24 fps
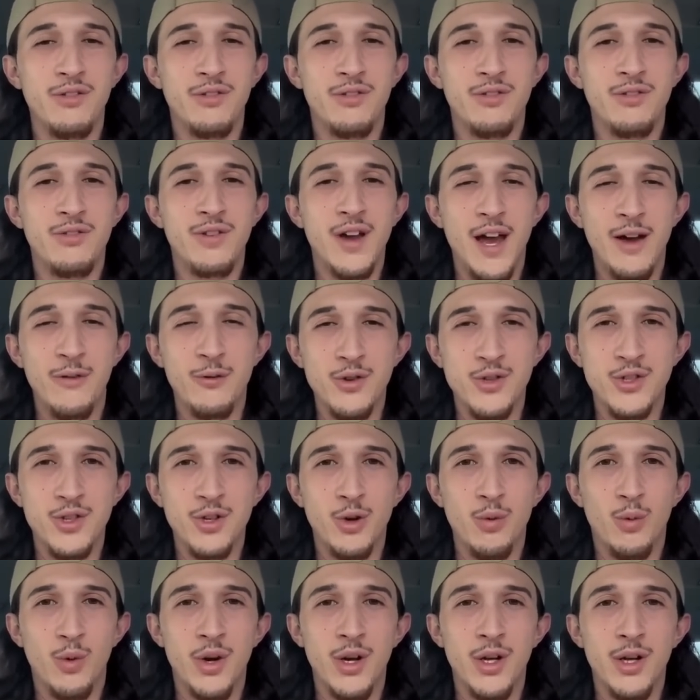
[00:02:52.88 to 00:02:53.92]
every
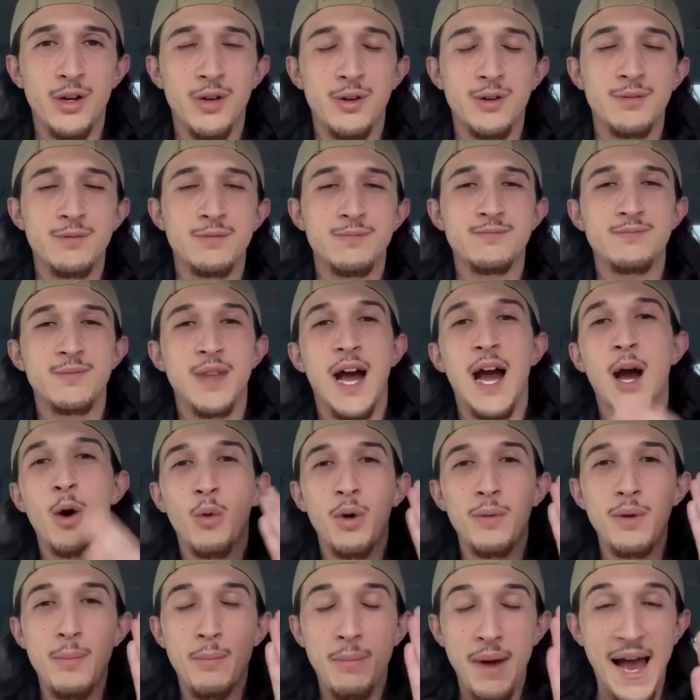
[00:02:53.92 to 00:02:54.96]
single one of you. I will
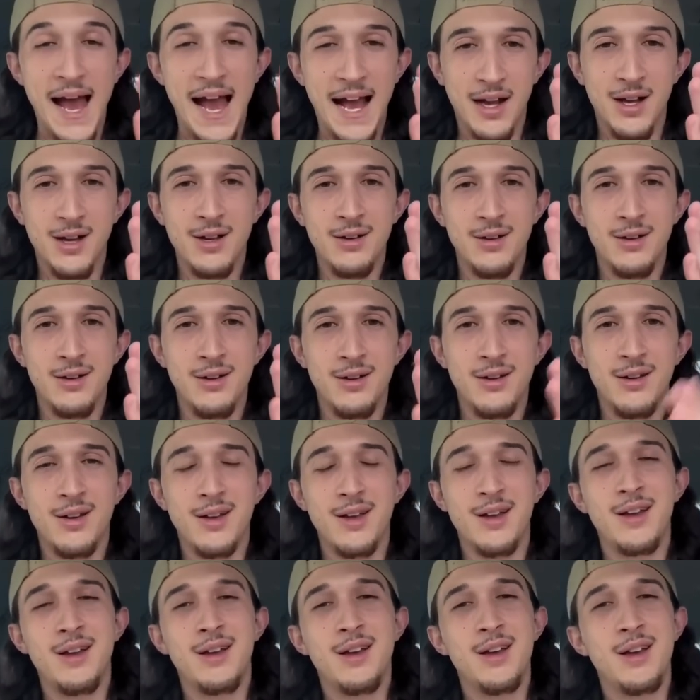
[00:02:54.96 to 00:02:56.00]
be back.
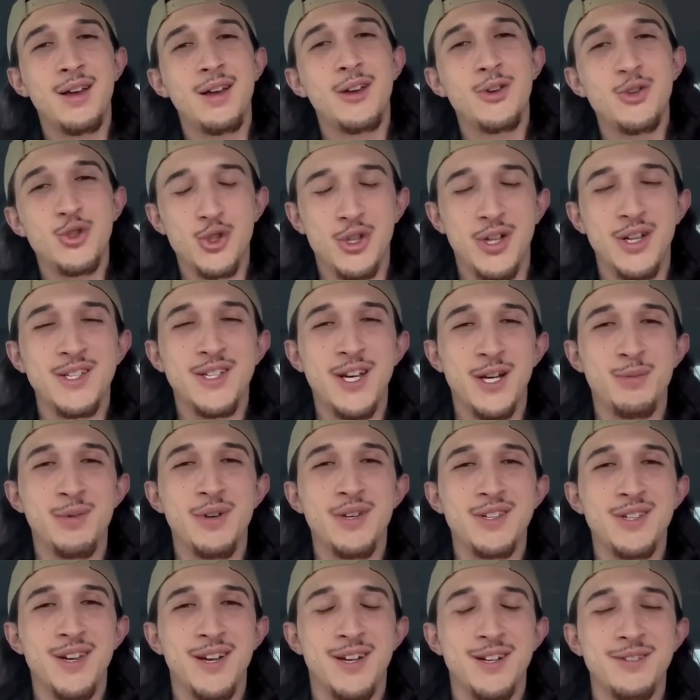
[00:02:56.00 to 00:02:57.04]
It's just going to take me a
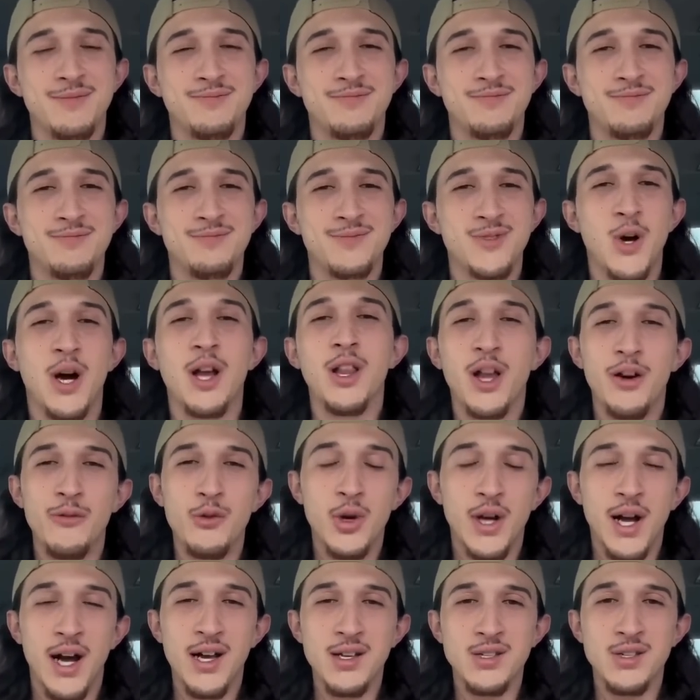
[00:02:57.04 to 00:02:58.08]
second. So I love you
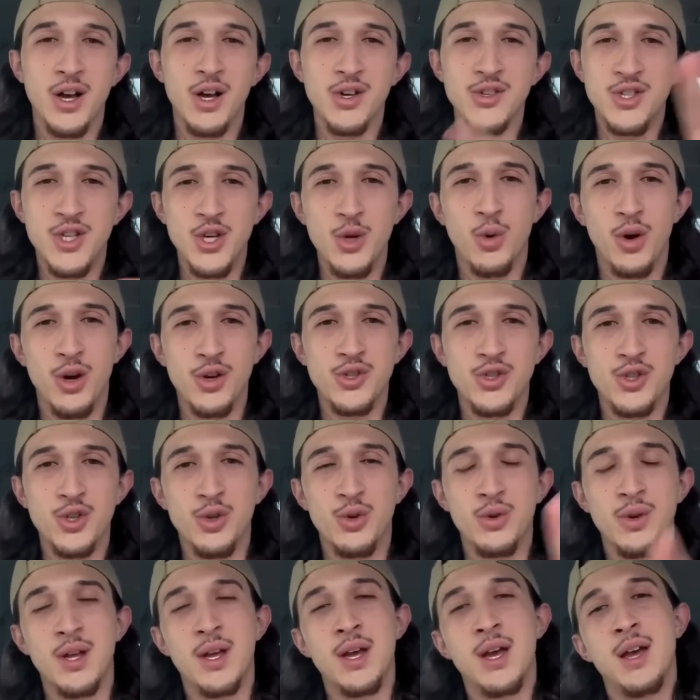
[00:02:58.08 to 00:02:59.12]
guys. I'll see you all
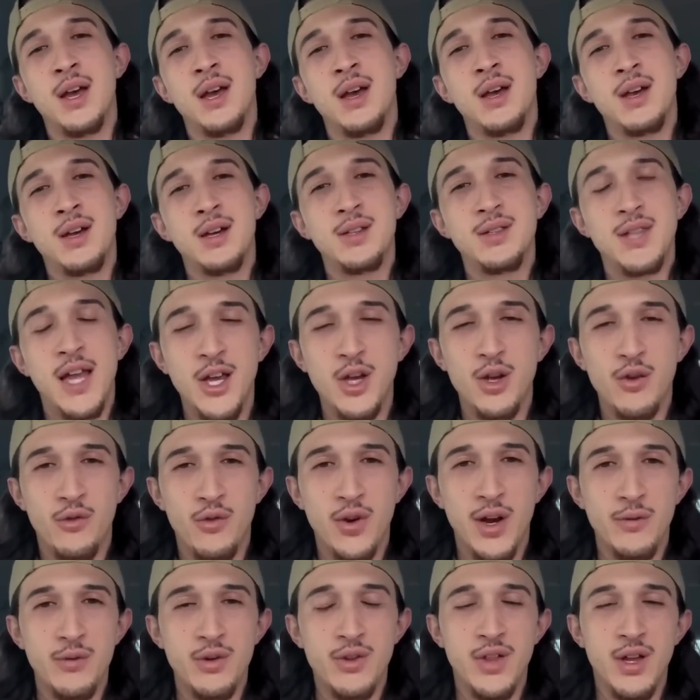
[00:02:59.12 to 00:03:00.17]
soon. Thank you for
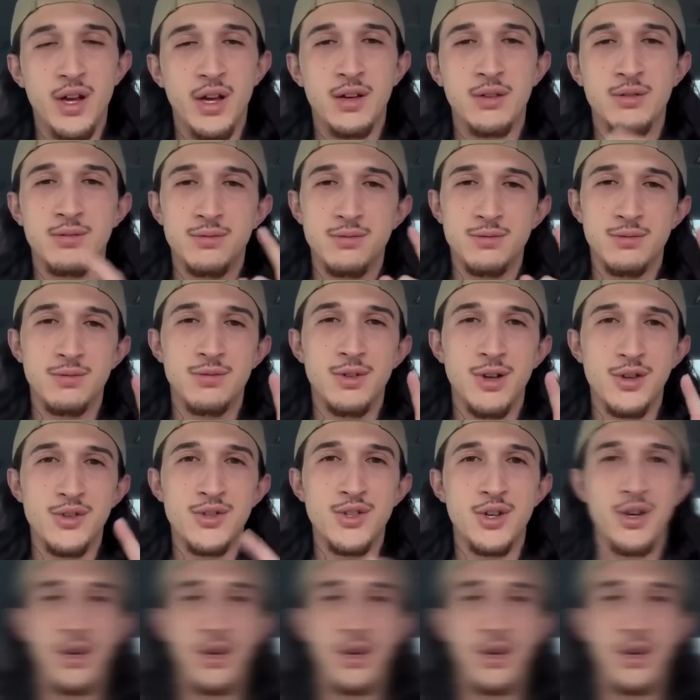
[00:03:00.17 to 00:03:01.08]
everything. I'll see you on the